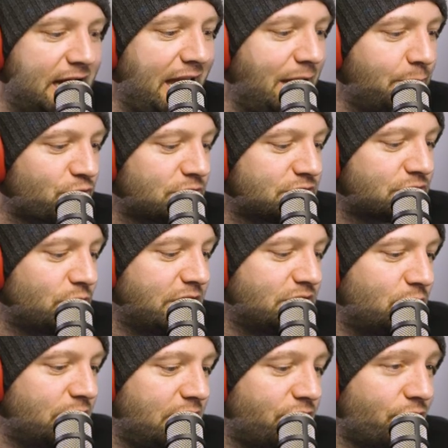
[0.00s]
uh, April
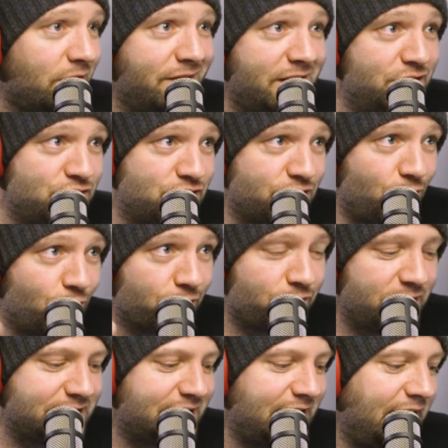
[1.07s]
2023, then you should order
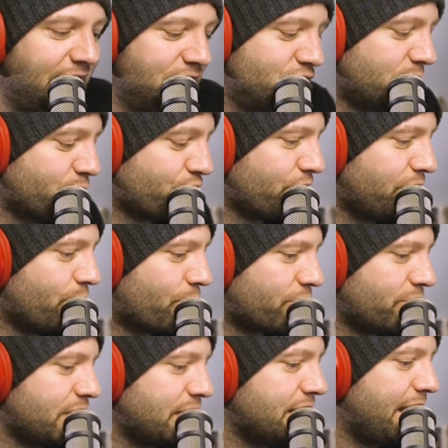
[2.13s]
it and you can pre-order it